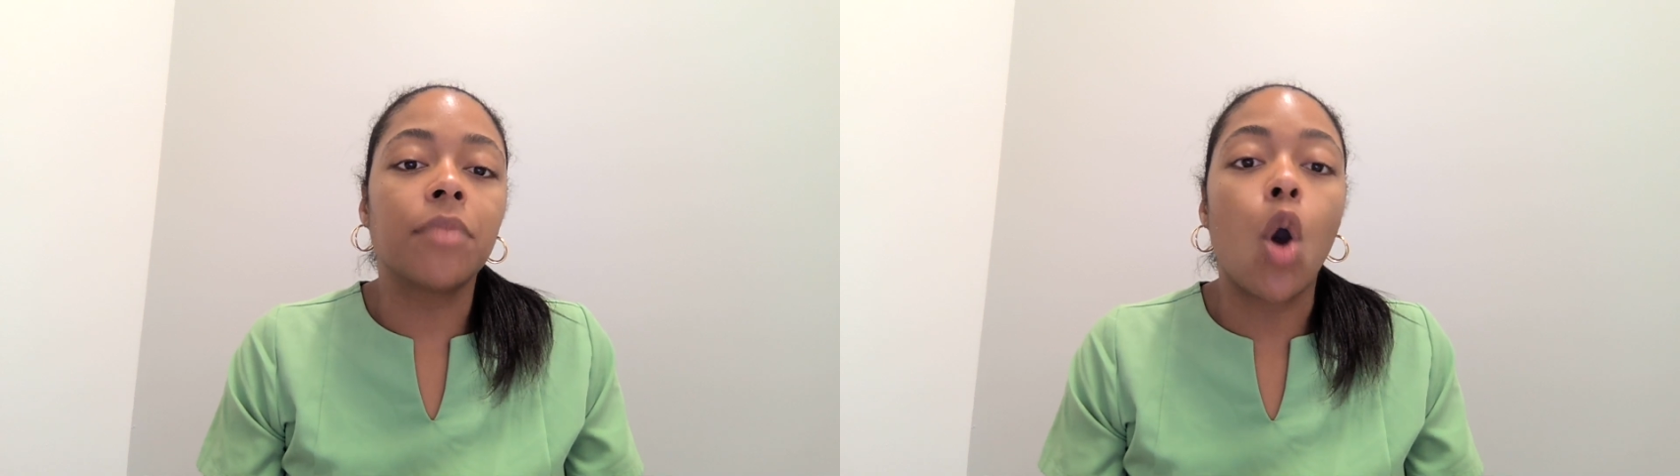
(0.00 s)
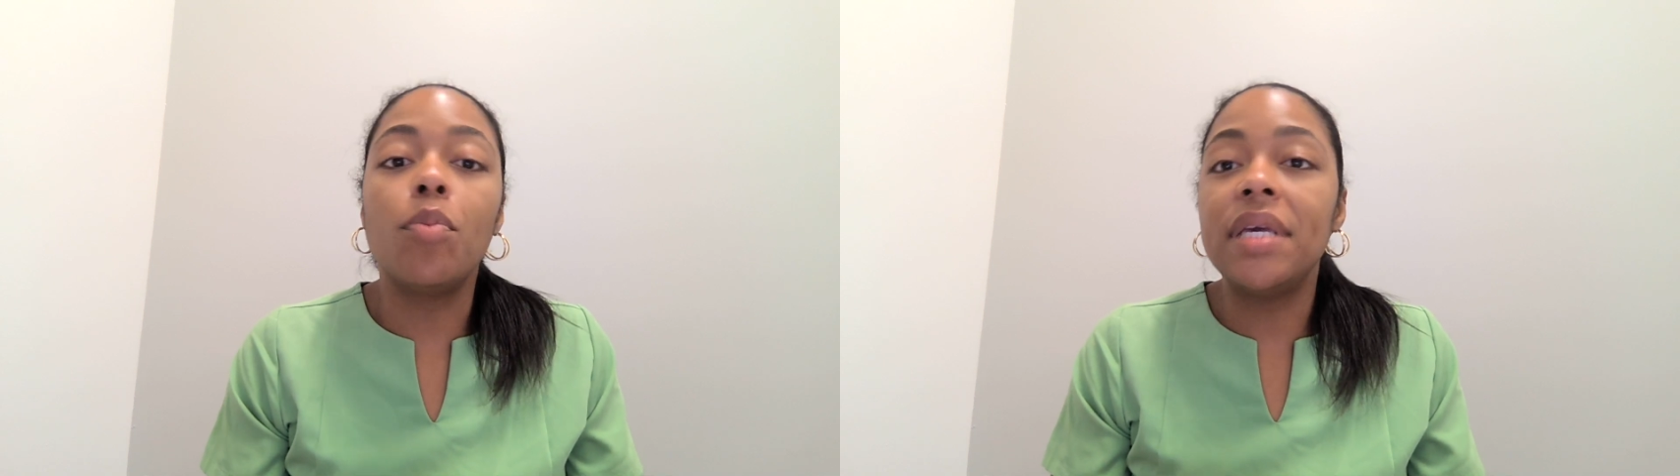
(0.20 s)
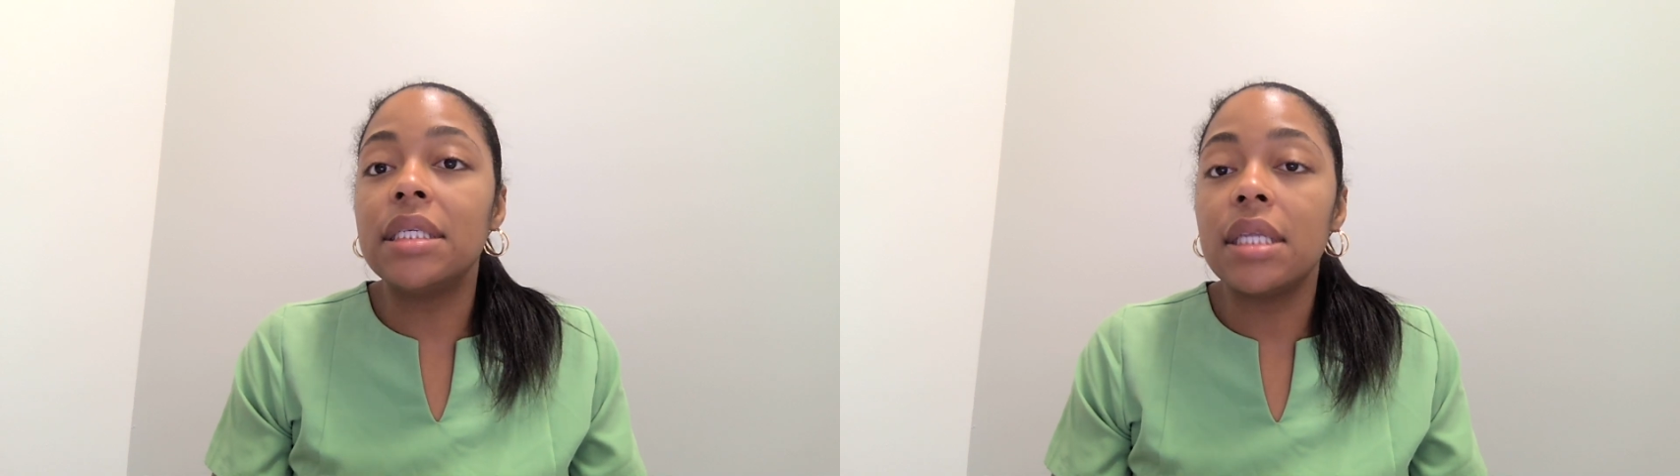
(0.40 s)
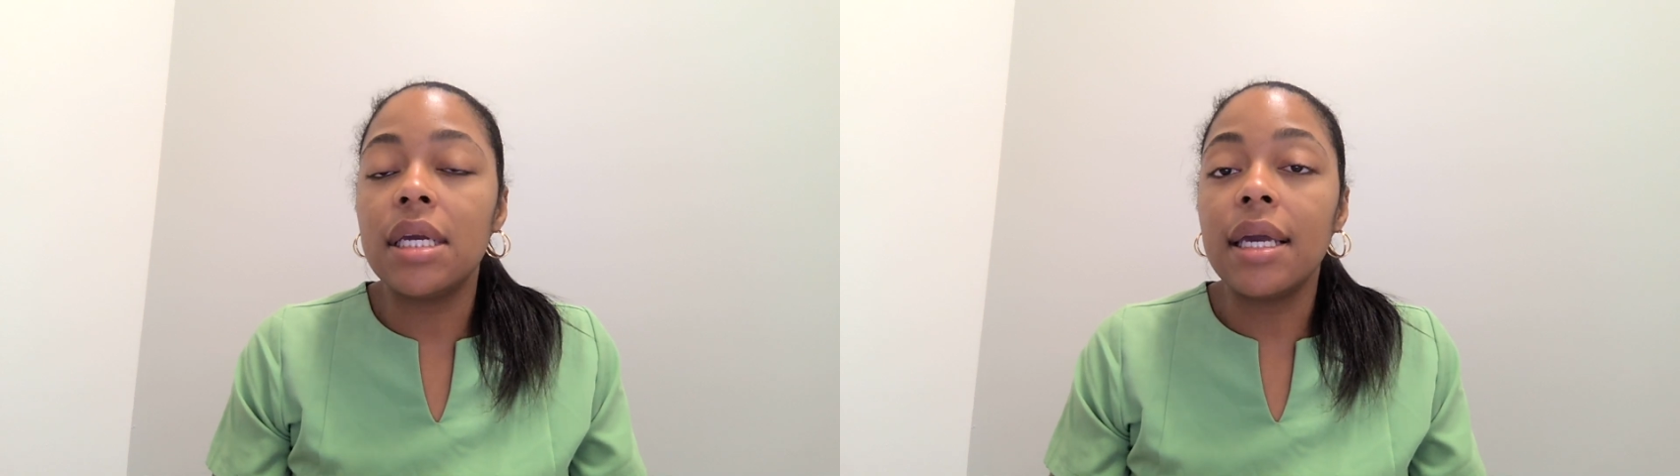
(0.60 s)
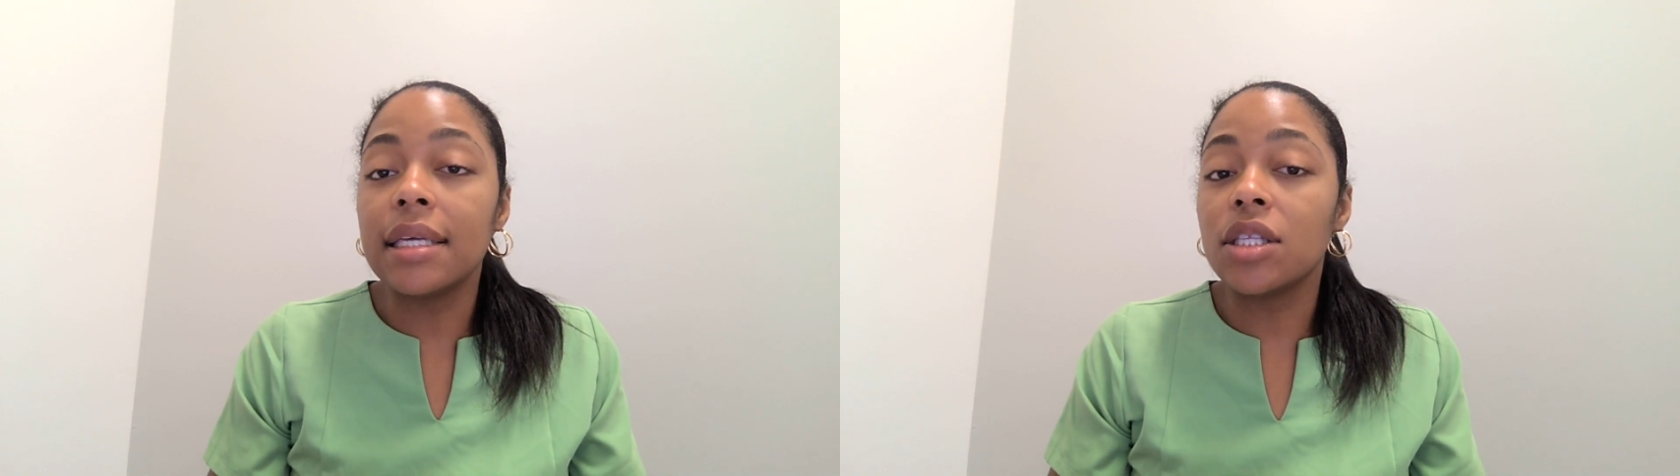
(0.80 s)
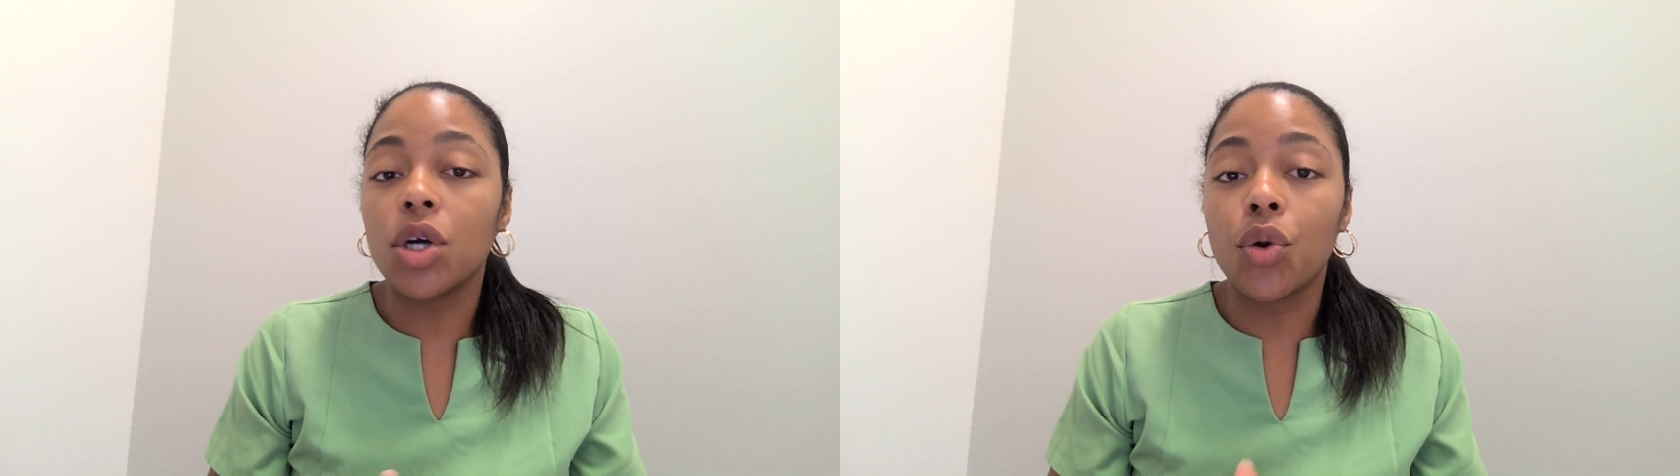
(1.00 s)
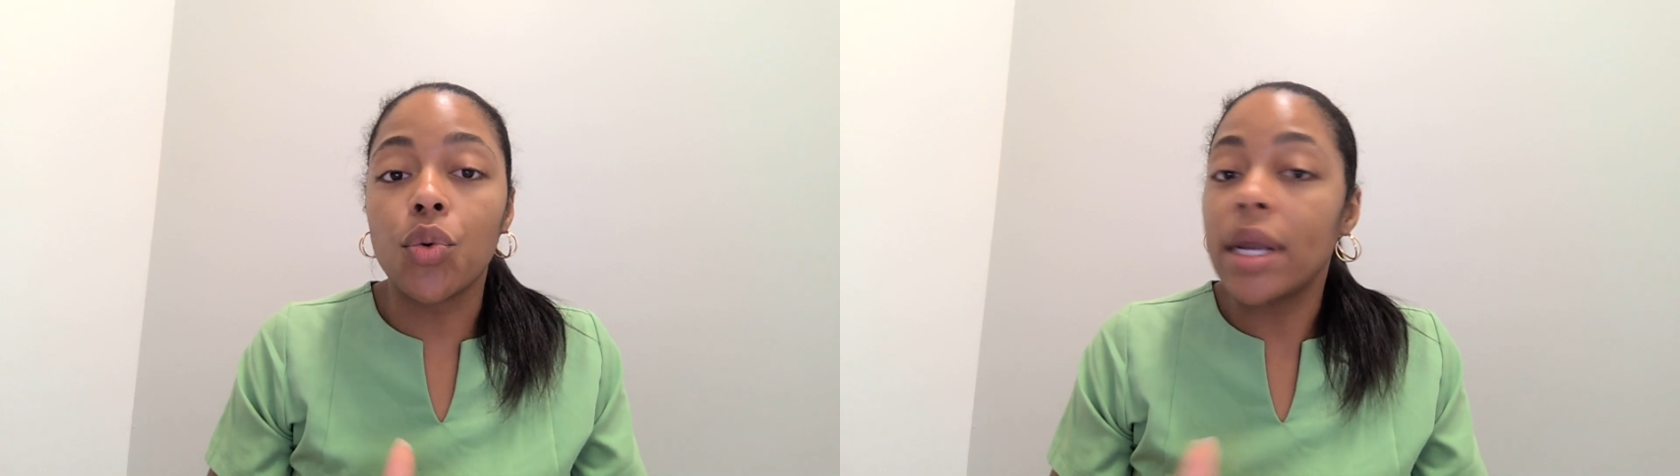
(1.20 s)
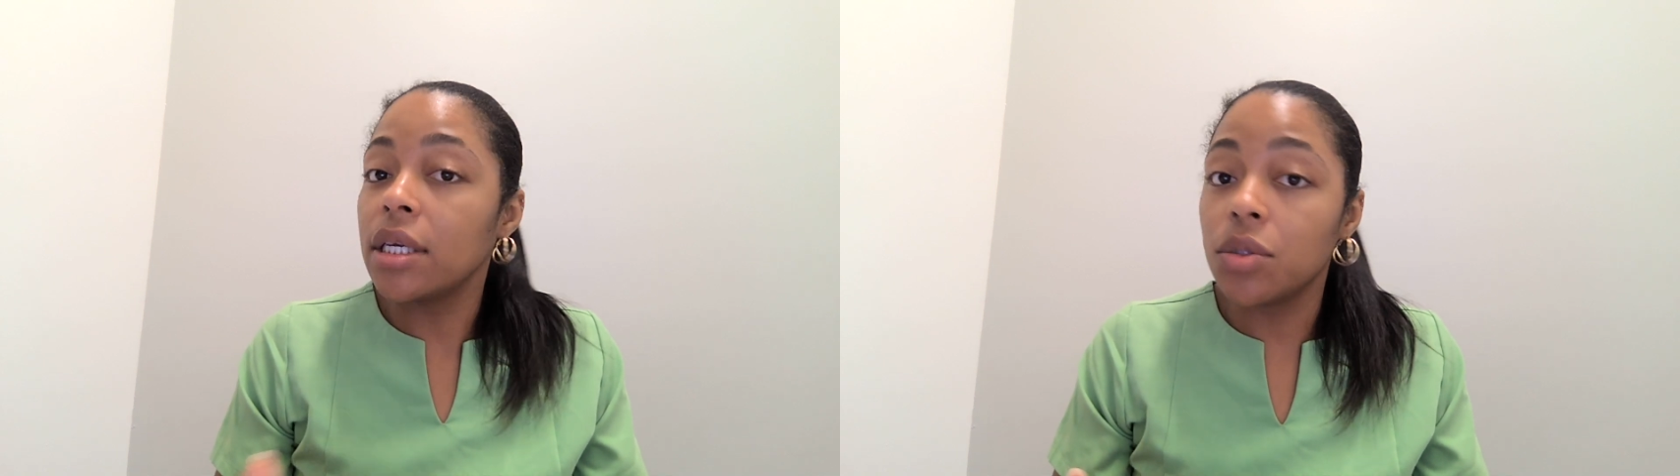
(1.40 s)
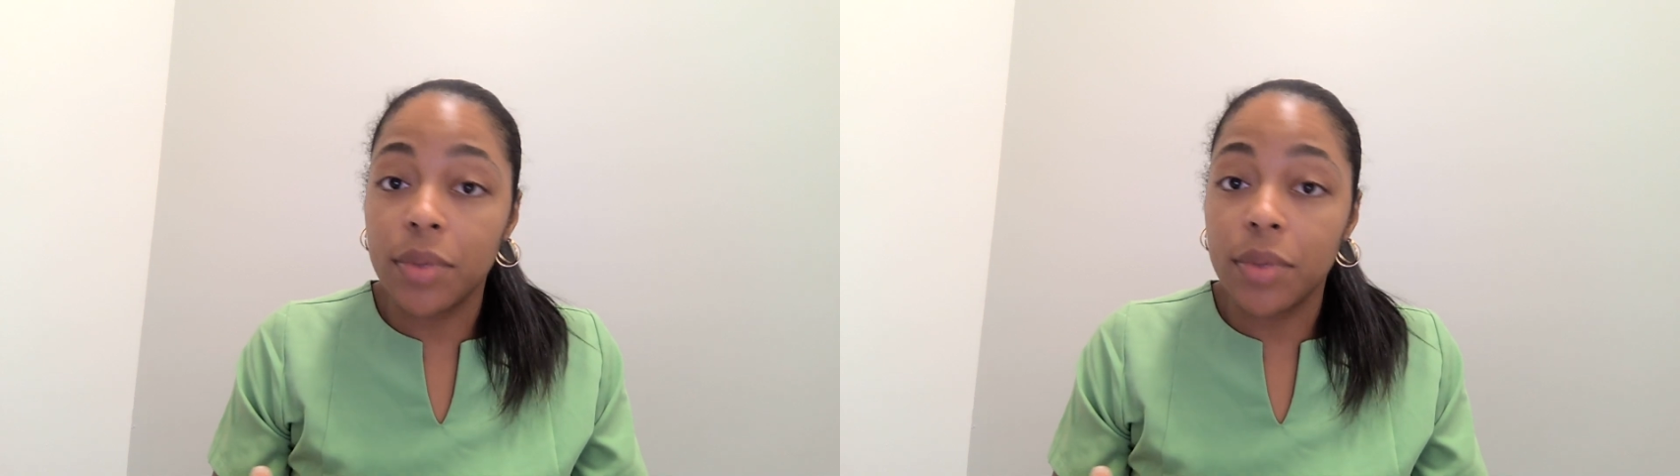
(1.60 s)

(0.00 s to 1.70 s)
Obesity is the greatest